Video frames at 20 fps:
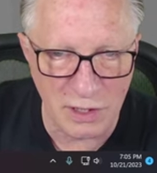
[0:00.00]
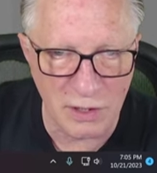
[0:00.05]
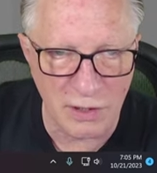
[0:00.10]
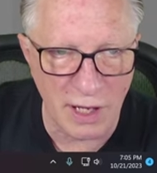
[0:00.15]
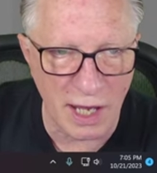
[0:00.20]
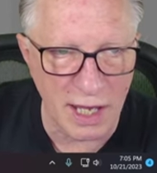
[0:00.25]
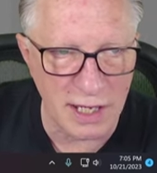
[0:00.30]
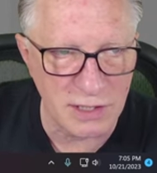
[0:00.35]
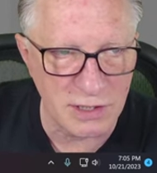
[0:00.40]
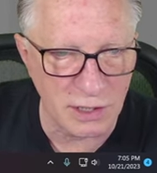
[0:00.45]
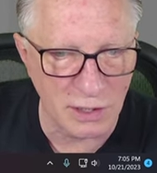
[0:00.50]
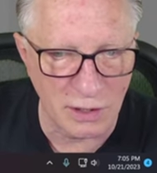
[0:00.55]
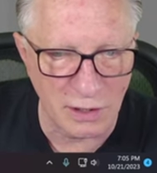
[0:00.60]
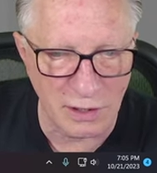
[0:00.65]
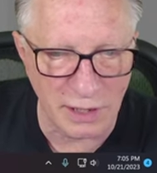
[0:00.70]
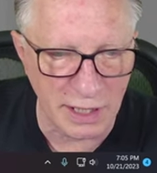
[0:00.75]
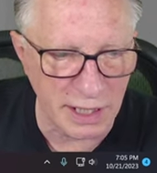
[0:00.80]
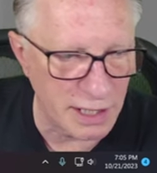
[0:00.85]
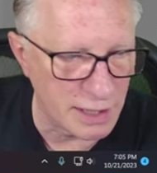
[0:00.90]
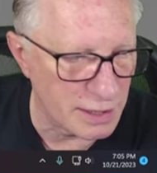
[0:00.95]
you guys
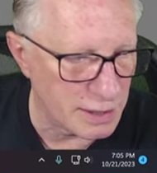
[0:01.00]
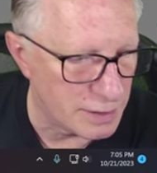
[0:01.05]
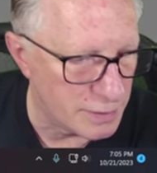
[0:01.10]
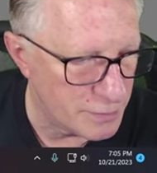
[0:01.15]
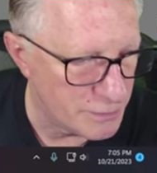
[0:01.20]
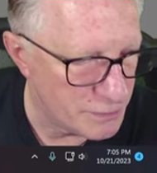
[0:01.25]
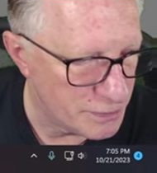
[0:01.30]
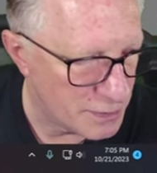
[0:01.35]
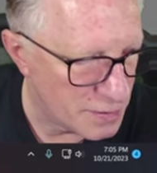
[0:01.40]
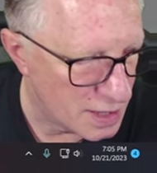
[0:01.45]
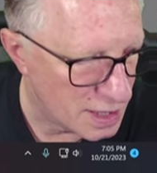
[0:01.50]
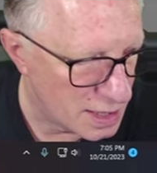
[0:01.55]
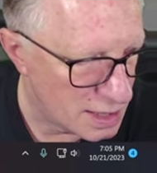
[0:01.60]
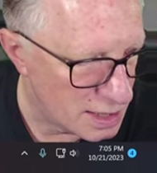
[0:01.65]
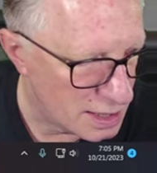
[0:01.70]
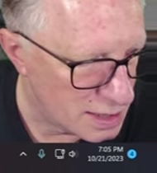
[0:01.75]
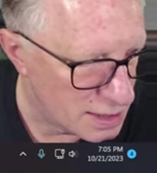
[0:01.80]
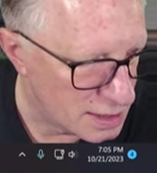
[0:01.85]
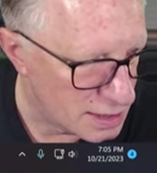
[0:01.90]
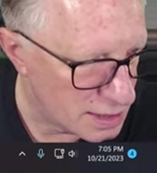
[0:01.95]
earlier.
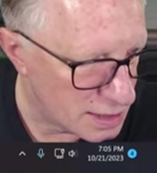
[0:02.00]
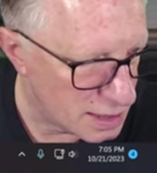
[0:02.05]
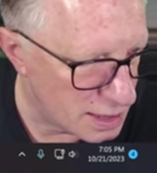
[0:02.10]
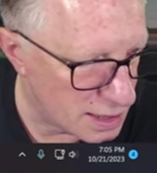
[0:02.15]
We